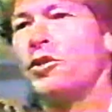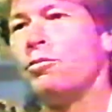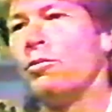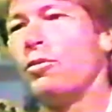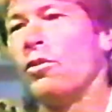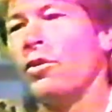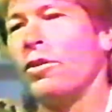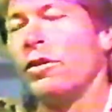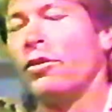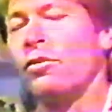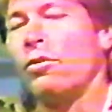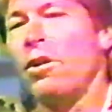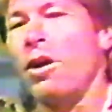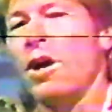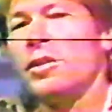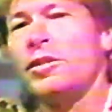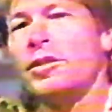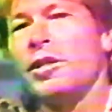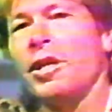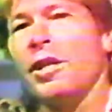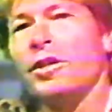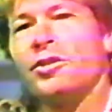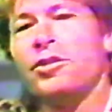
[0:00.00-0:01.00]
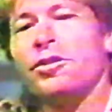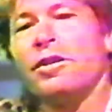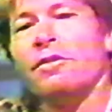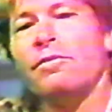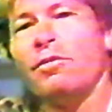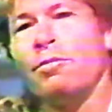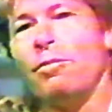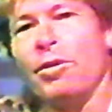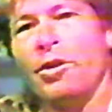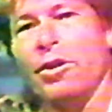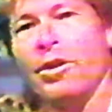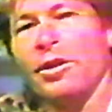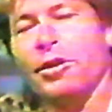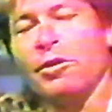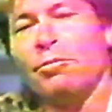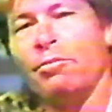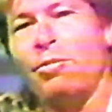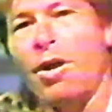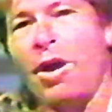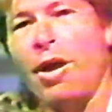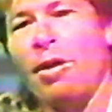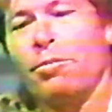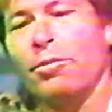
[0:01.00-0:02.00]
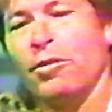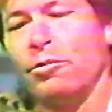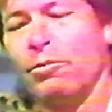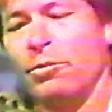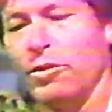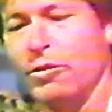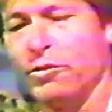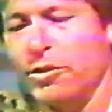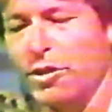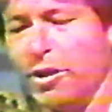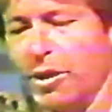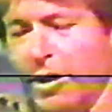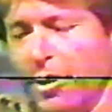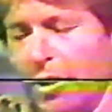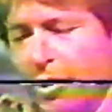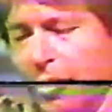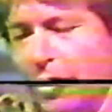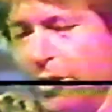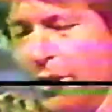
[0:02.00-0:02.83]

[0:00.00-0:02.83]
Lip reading: it's more a cross-section of American popular music,